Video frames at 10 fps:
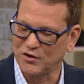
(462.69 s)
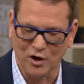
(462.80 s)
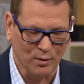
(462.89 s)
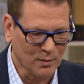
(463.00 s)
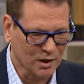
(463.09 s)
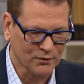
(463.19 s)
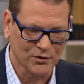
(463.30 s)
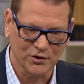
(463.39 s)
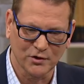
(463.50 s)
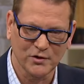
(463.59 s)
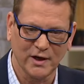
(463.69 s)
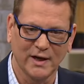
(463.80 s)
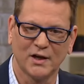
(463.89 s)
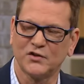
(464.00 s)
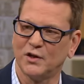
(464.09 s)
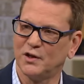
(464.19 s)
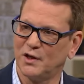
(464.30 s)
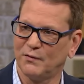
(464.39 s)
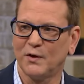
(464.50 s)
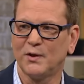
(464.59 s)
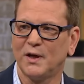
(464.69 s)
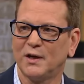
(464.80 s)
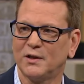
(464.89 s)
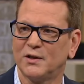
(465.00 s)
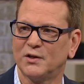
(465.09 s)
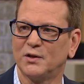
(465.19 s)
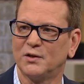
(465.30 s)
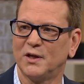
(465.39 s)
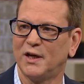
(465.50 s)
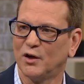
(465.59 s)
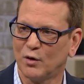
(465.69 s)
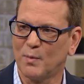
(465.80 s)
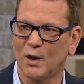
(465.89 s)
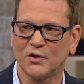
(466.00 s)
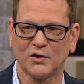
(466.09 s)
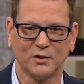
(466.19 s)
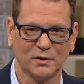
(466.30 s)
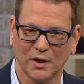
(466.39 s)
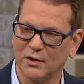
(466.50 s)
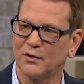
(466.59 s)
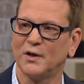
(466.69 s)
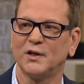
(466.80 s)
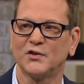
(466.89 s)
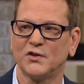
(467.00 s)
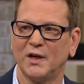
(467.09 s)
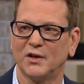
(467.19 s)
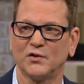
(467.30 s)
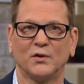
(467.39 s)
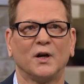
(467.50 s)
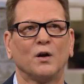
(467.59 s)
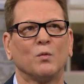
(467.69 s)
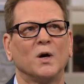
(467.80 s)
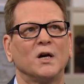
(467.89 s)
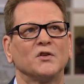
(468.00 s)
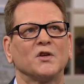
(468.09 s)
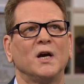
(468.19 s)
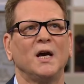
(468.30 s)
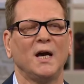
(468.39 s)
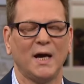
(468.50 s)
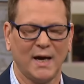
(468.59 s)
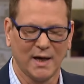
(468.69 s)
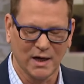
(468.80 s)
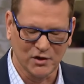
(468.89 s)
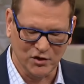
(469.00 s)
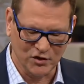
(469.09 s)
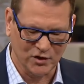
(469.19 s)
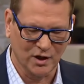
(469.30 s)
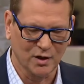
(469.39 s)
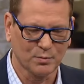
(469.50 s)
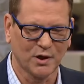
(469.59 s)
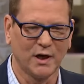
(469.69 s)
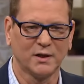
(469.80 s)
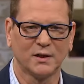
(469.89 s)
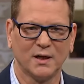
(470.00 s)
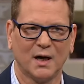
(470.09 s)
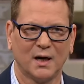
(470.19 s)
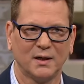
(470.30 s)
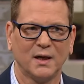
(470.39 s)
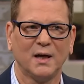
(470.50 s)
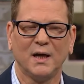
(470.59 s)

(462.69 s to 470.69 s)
It's all marked for surgery, and it's a different thing to hear about it. It's another thing to see it. So there it was, and I just started praying to God.